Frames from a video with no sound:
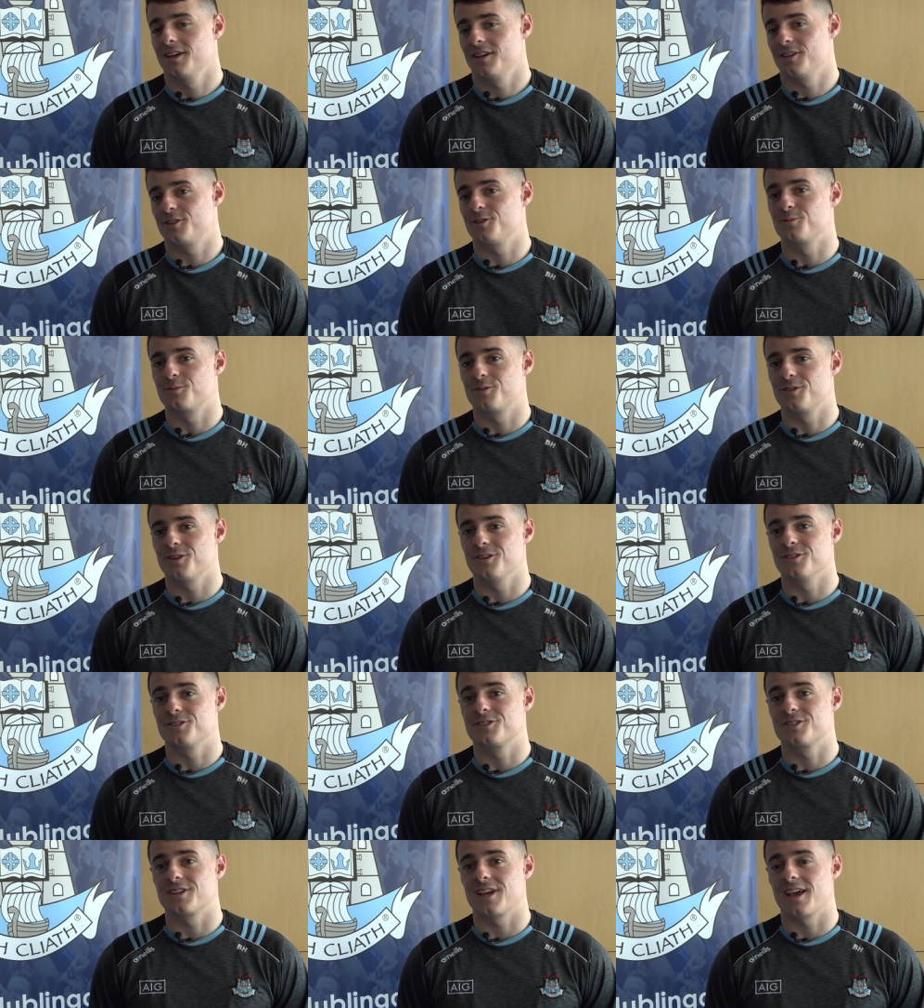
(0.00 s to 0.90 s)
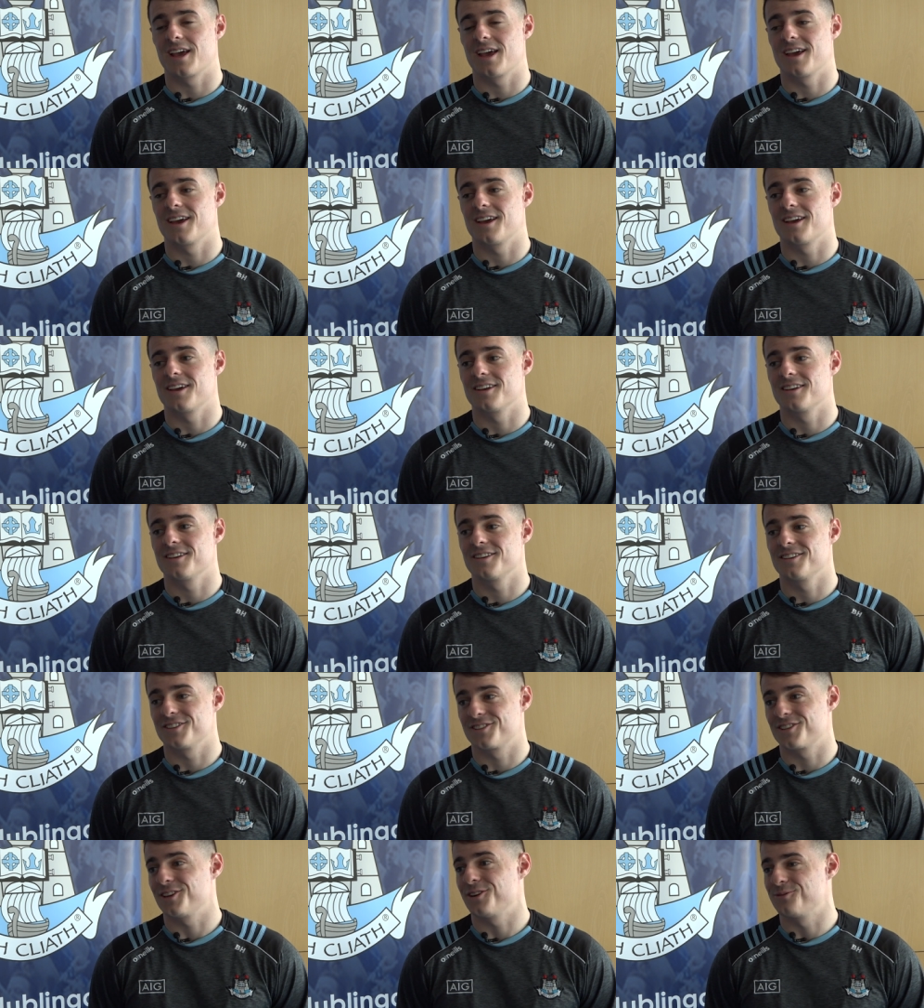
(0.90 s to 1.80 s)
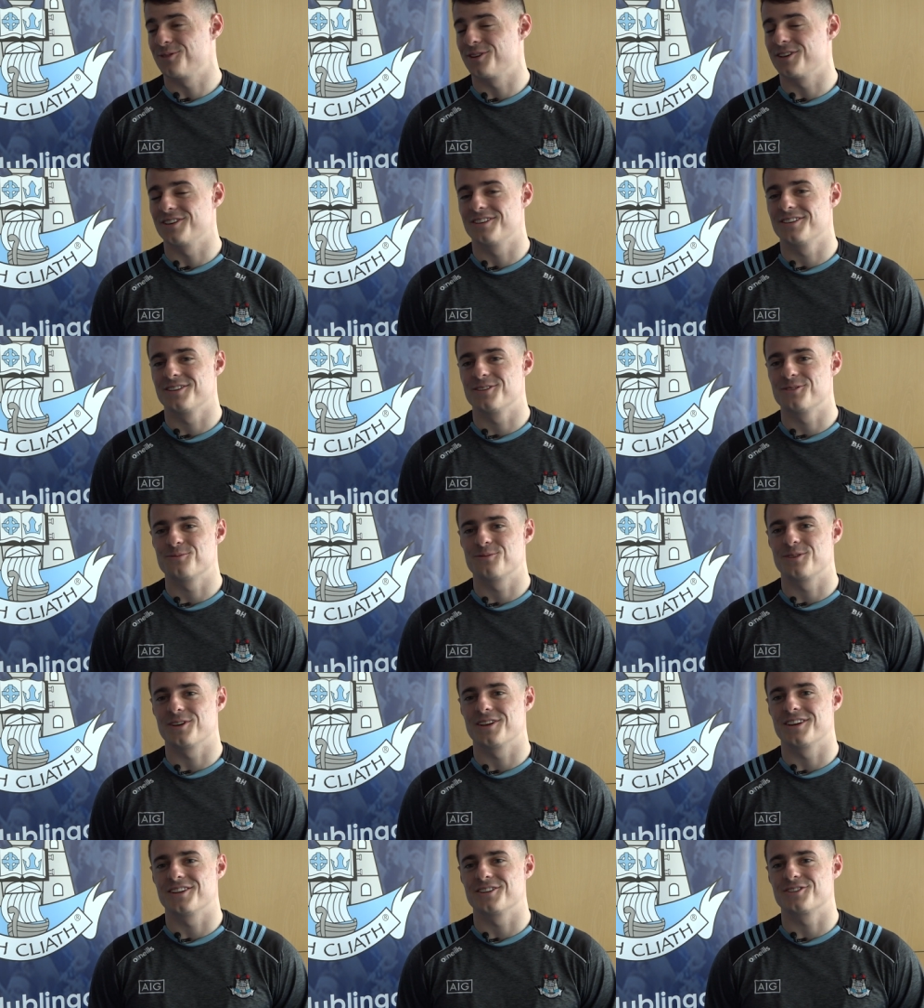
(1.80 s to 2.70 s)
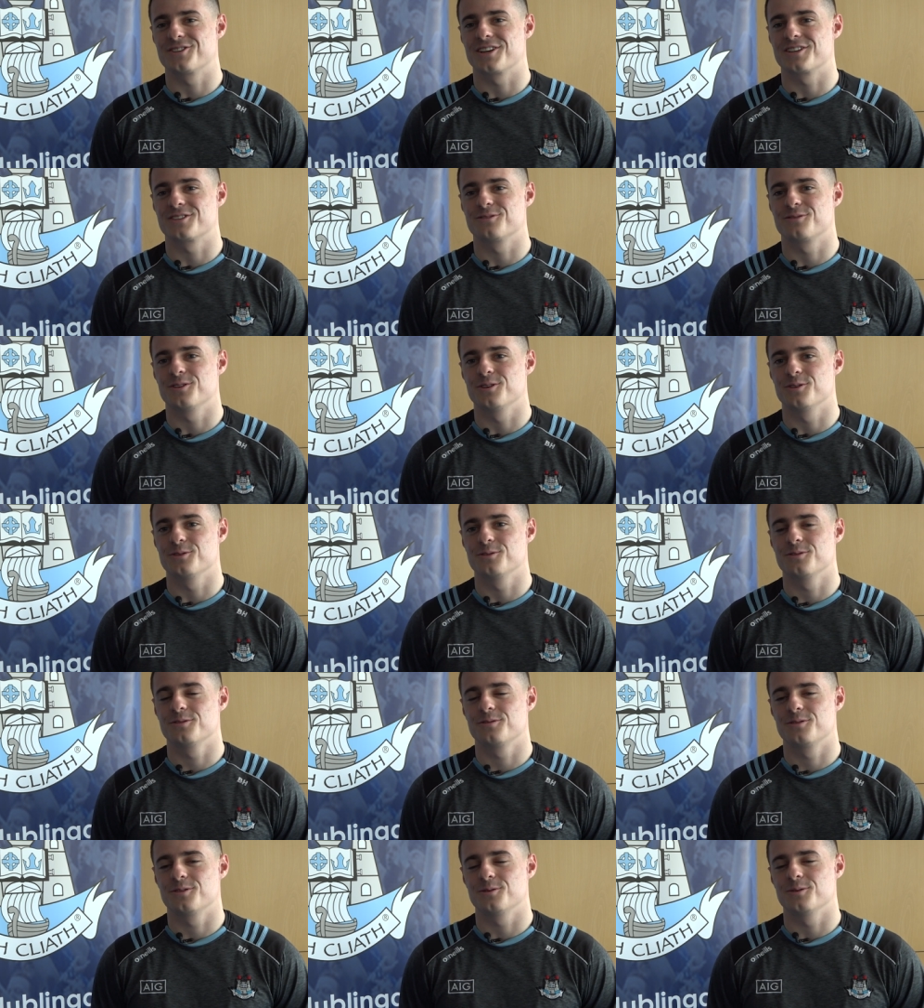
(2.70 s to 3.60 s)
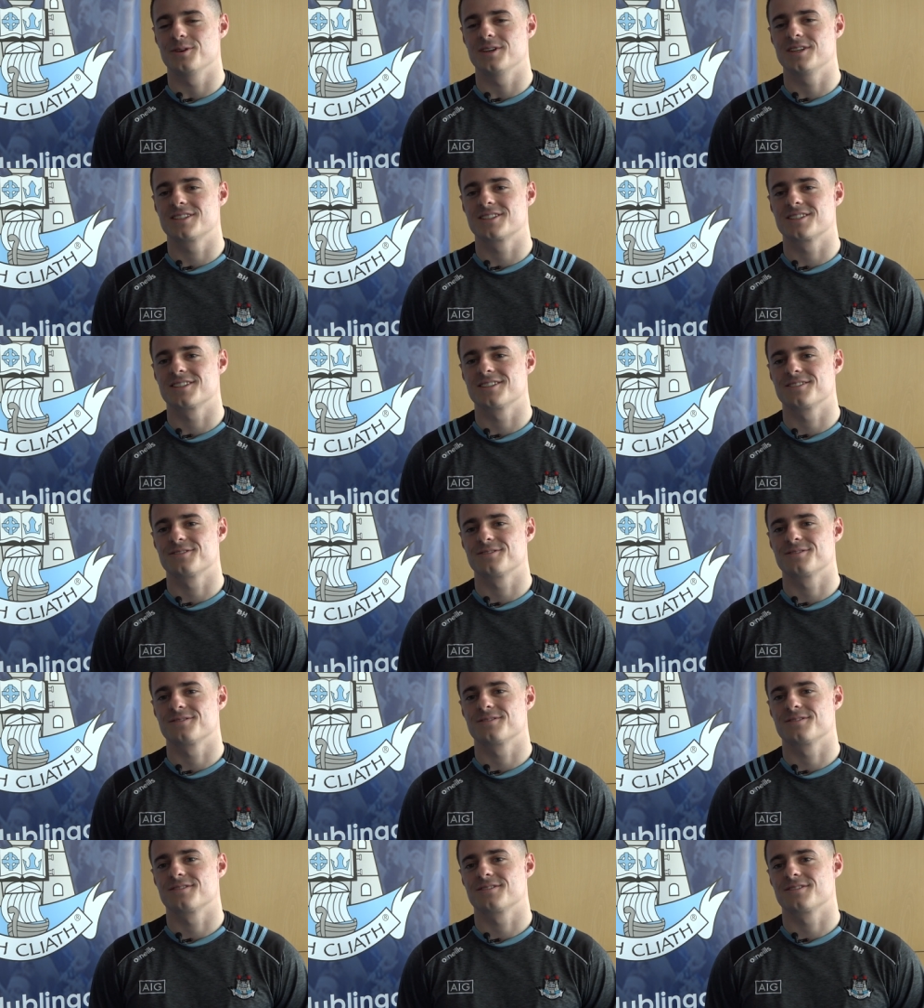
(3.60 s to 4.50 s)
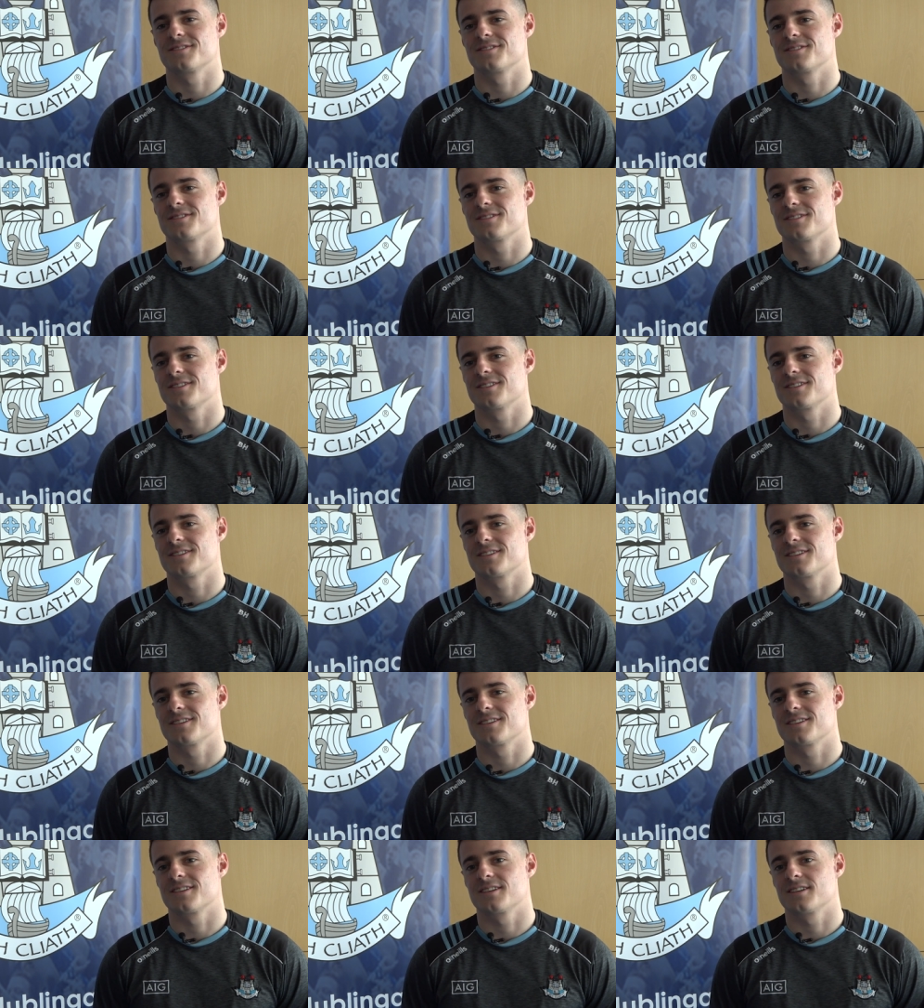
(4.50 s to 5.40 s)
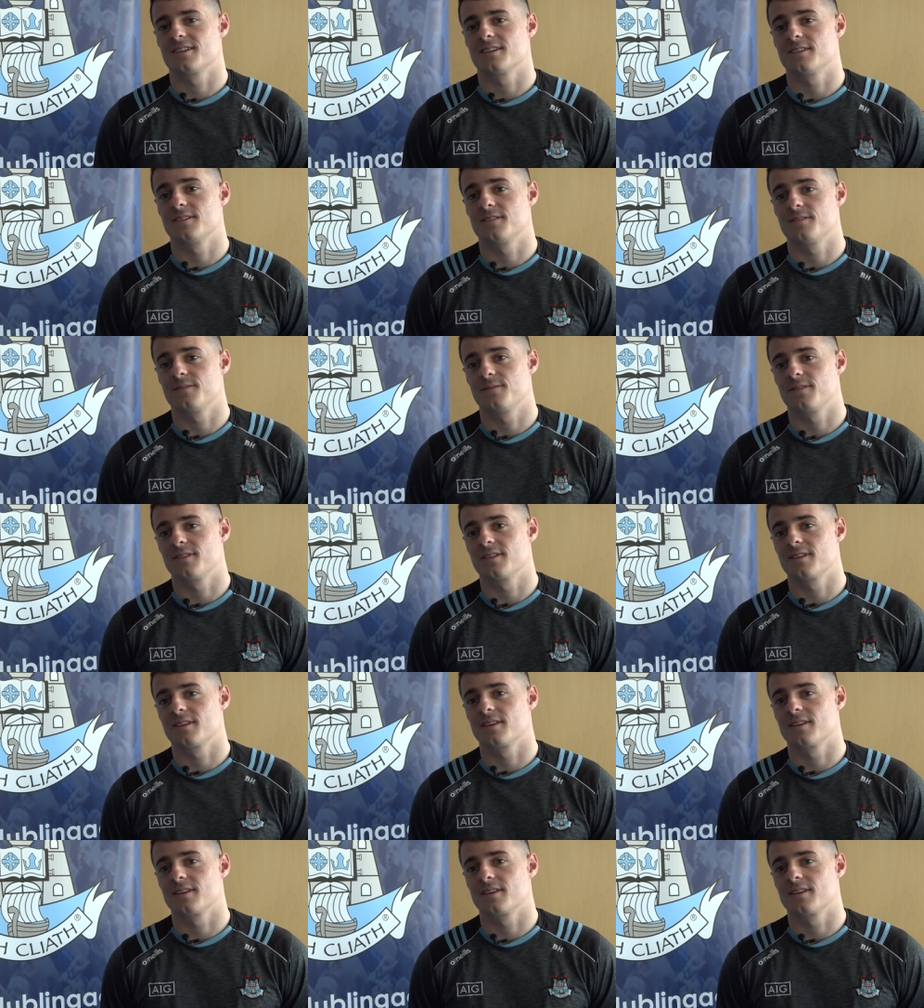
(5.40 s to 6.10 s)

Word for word: it's going to be an interesting few weeks. And as much changed under Desi compared to